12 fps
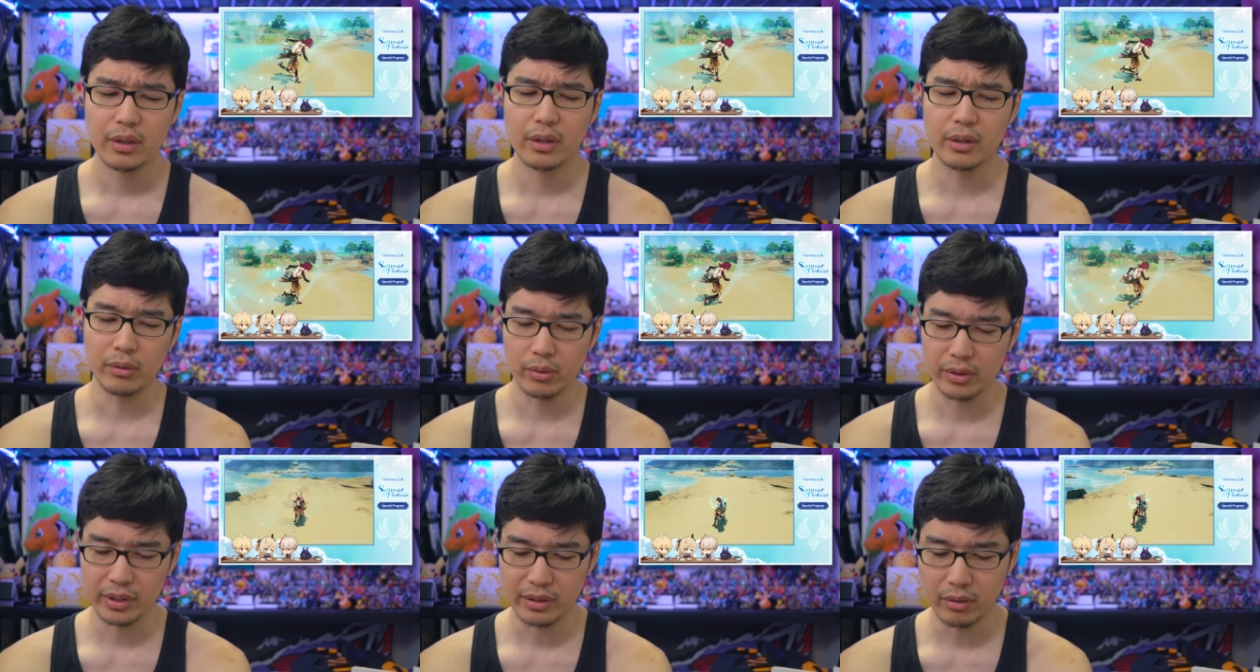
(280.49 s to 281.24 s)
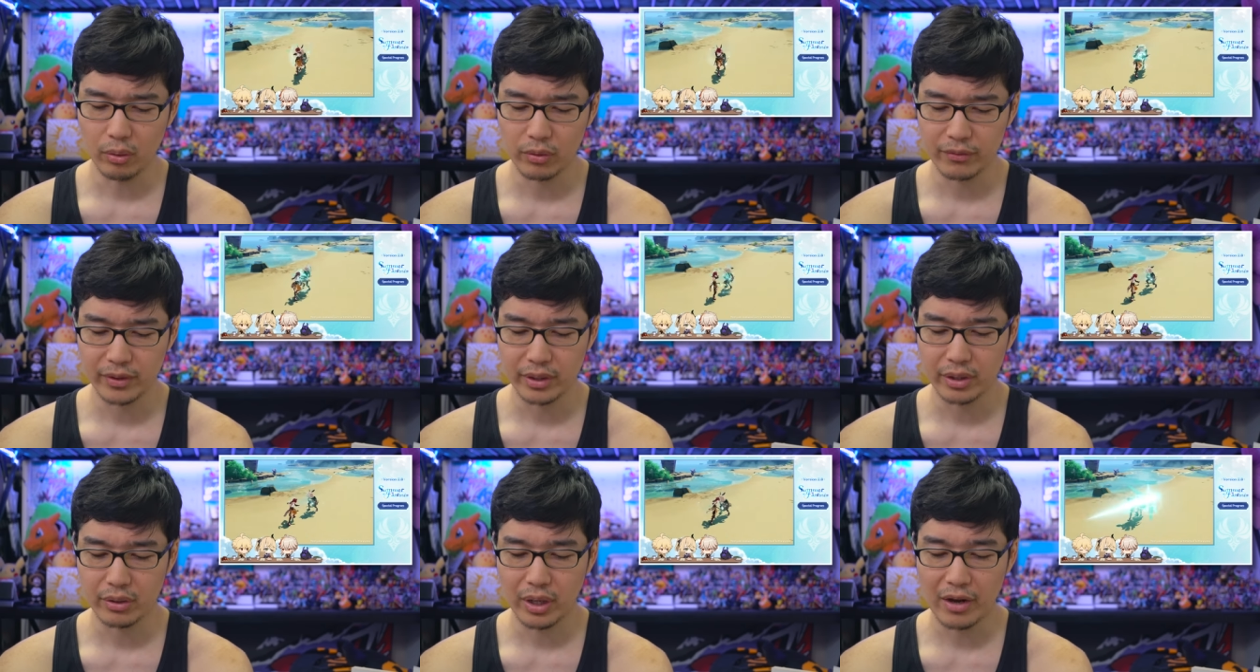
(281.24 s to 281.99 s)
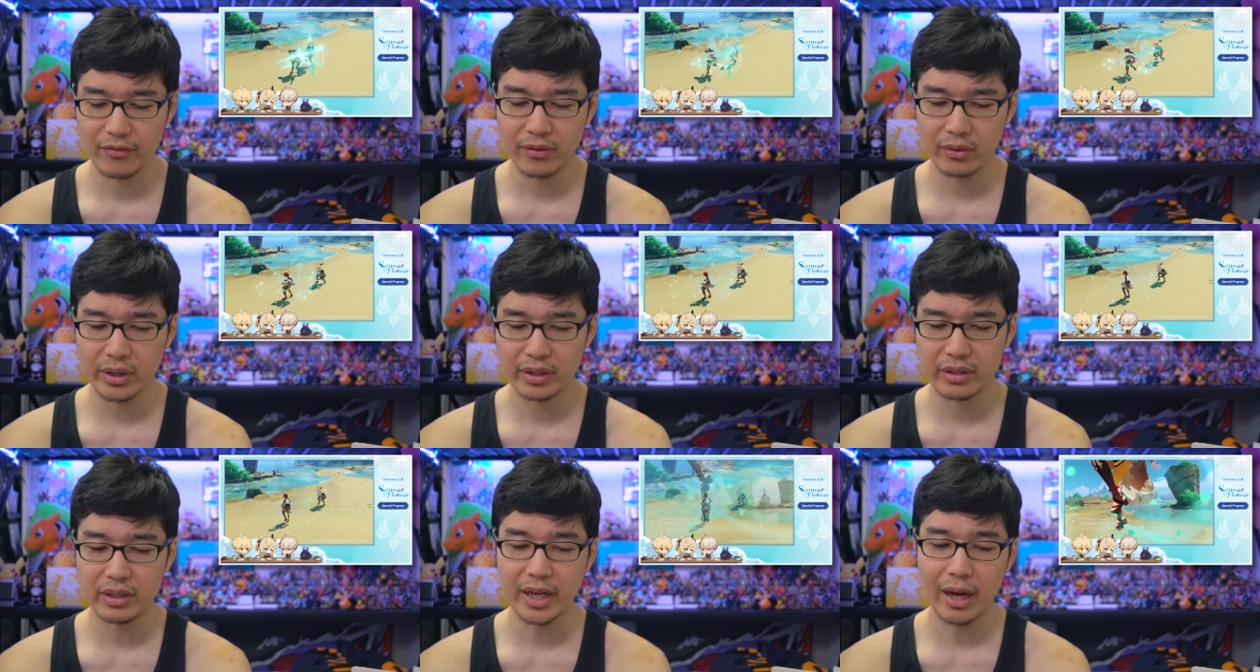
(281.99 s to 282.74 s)
uh, or in an older video, I feel
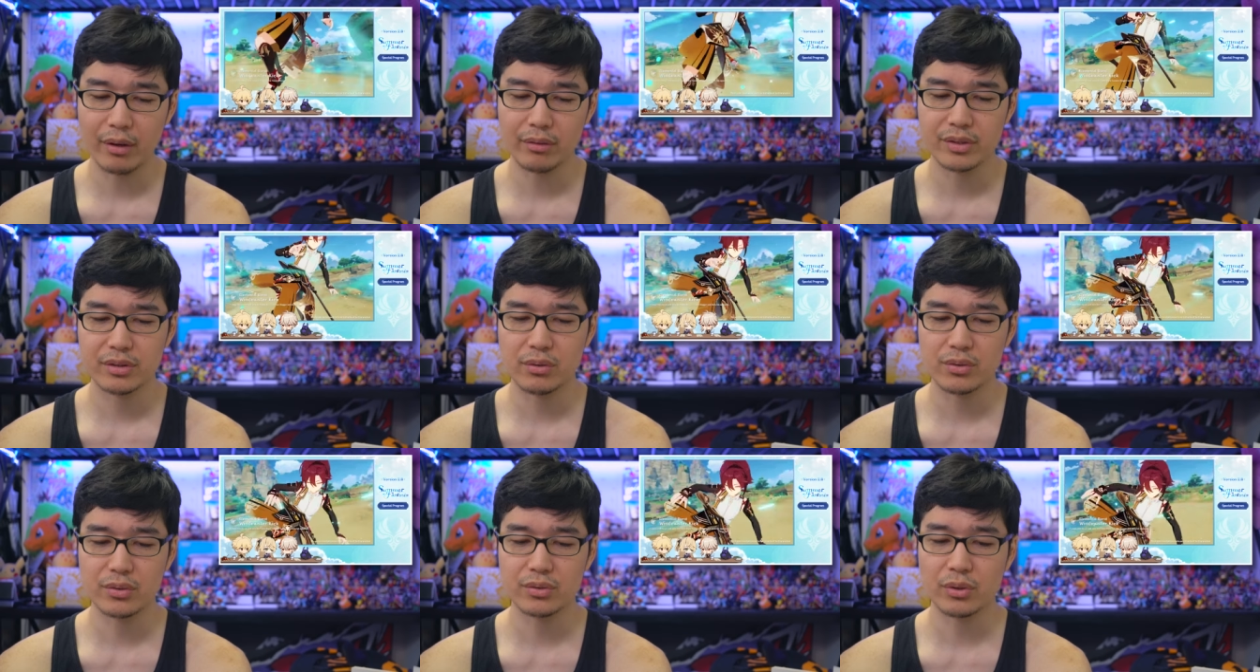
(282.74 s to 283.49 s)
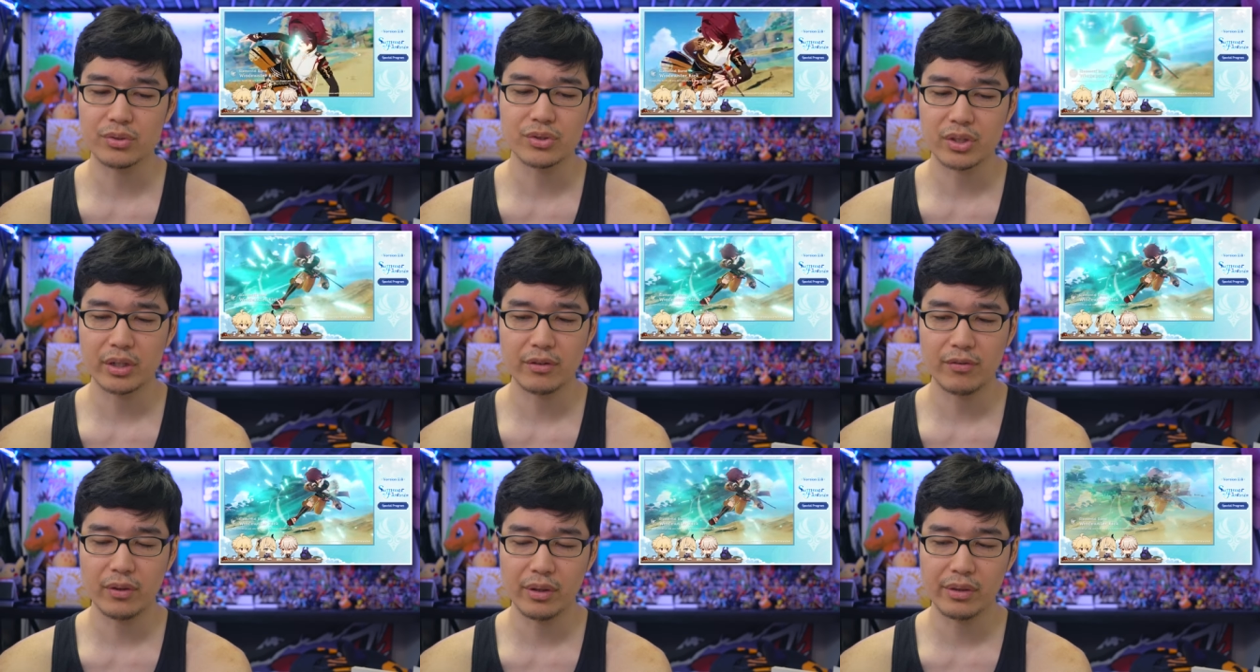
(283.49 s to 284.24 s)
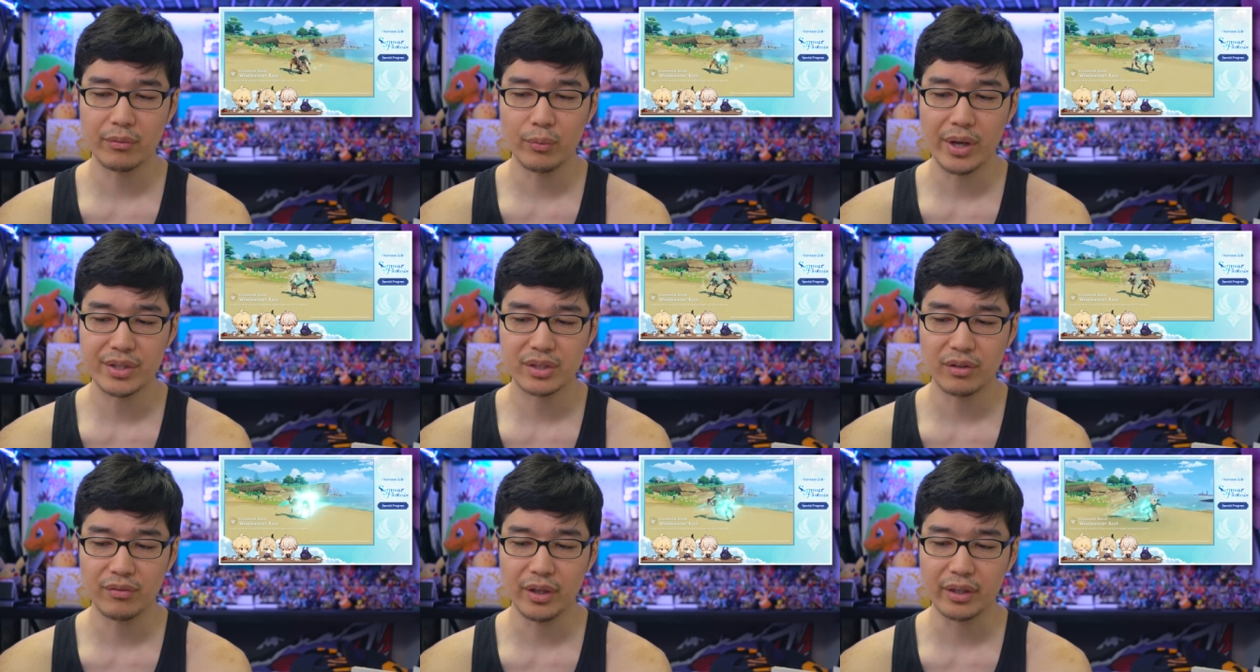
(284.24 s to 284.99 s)
like the catalyst users are just gonna fill in the rest
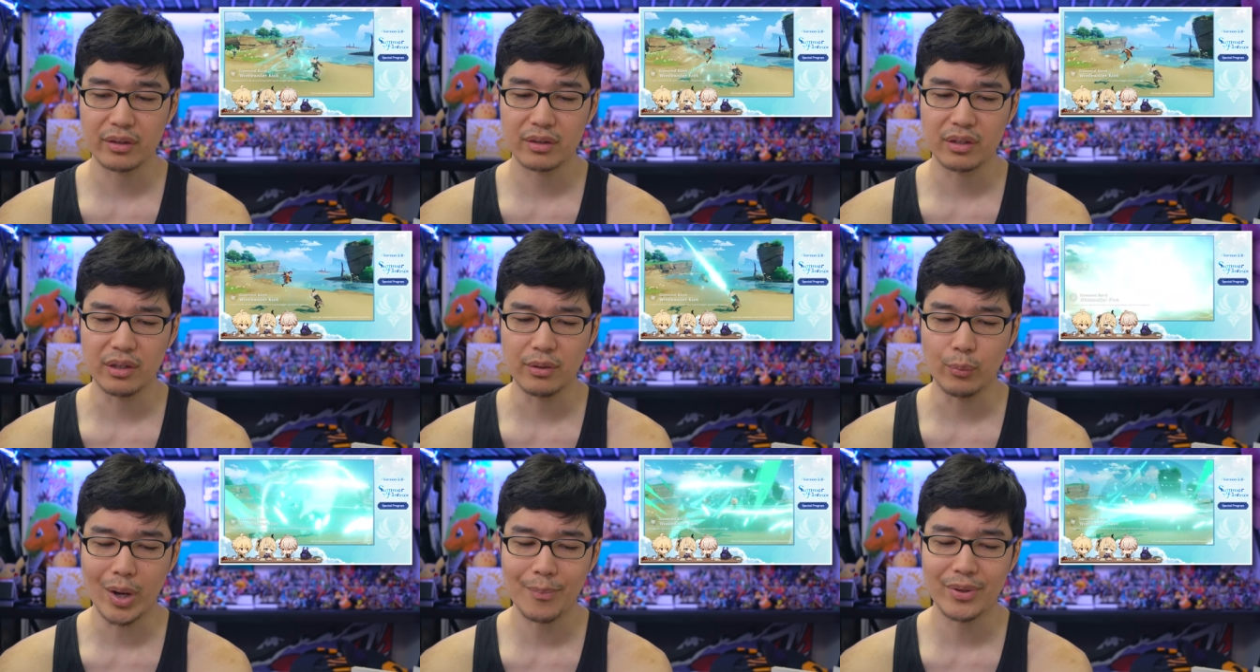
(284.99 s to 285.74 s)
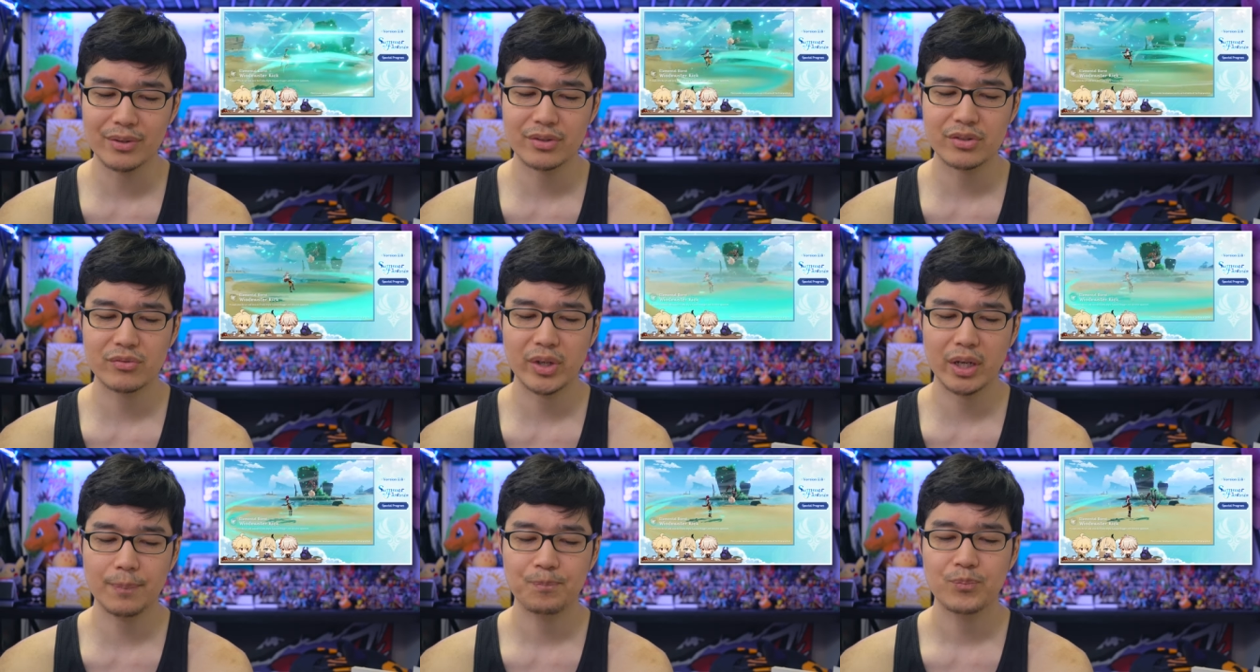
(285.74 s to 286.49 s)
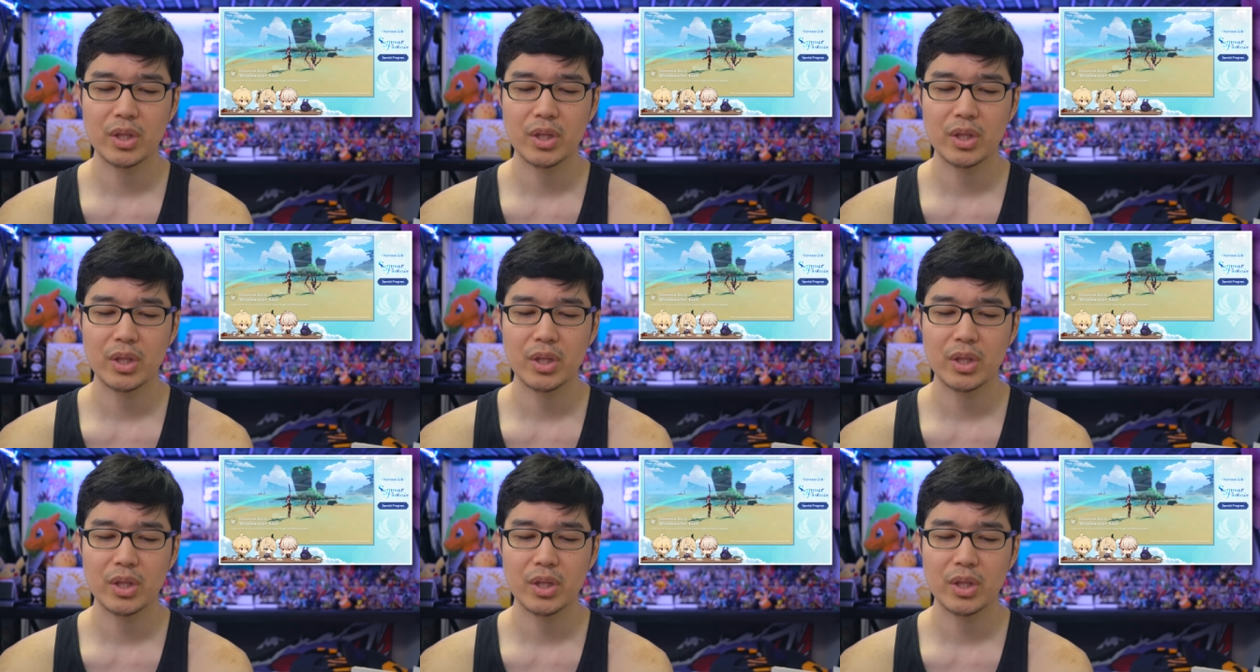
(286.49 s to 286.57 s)
of like the weapons, right?